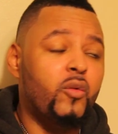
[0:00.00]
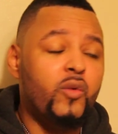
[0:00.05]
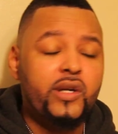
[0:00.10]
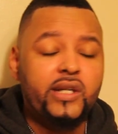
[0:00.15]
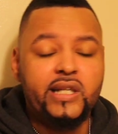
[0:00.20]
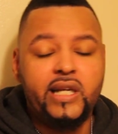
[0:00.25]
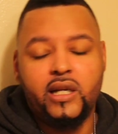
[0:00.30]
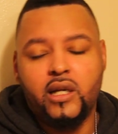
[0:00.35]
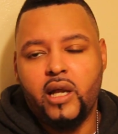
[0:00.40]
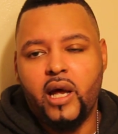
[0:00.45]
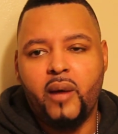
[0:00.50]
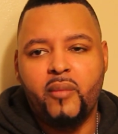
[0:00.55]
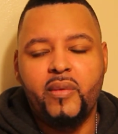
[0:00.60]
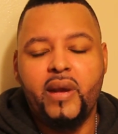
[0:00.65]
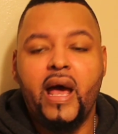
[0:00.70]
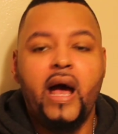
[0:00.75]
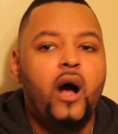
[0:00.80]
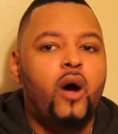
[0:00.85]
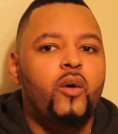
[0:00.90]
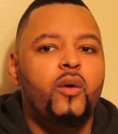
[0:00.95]
was then and I am
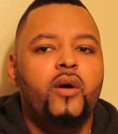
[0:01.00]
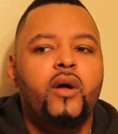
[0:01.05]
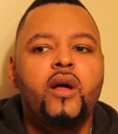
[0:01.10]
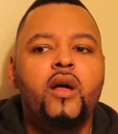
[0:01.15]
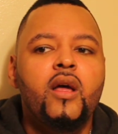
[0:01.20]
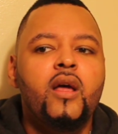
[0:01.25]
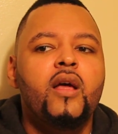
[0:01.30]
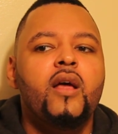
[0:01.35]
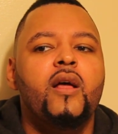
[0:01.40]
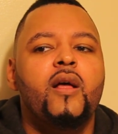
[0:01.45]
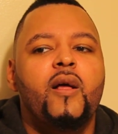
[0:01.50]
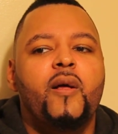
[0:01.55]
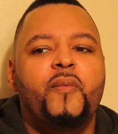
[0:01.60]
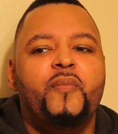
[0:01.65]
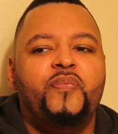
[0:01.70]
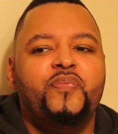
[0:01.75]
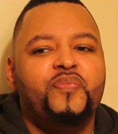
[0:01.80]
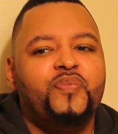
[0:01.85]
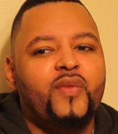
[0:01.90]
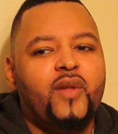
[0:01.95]
now,
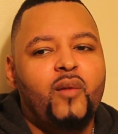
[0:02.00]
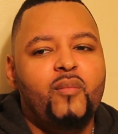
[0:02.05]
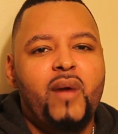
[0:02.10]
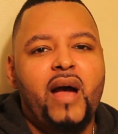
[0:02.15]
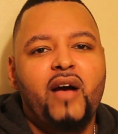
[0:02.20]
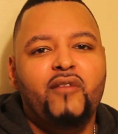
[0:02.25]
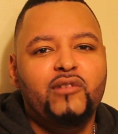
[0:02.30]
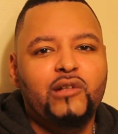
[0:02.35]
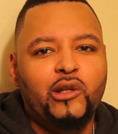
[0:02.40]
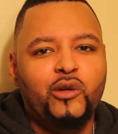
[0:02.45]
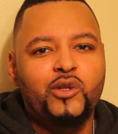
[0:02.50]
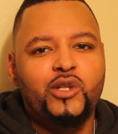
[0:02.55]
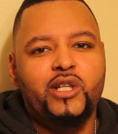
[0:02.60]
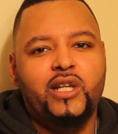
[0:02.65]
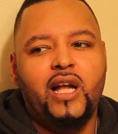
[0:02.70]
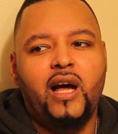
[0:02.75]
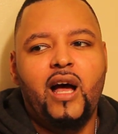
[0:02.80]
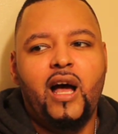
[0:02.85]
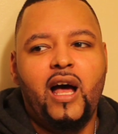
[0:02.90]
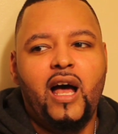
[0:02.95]
my evolution,
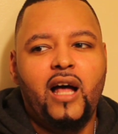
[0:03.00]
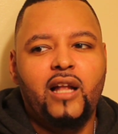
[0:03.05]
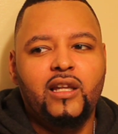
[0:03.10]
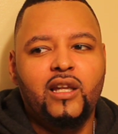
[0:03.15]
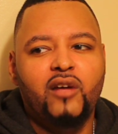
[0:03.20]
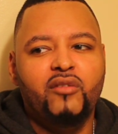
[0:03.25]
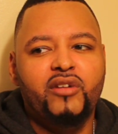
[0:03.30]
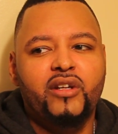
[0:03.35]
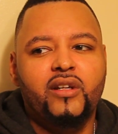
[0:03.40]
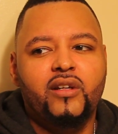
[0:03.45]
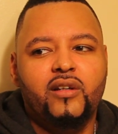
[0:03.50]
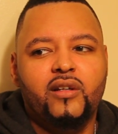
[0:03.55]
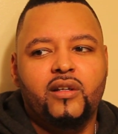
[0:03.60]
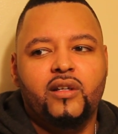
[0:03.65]
I love it.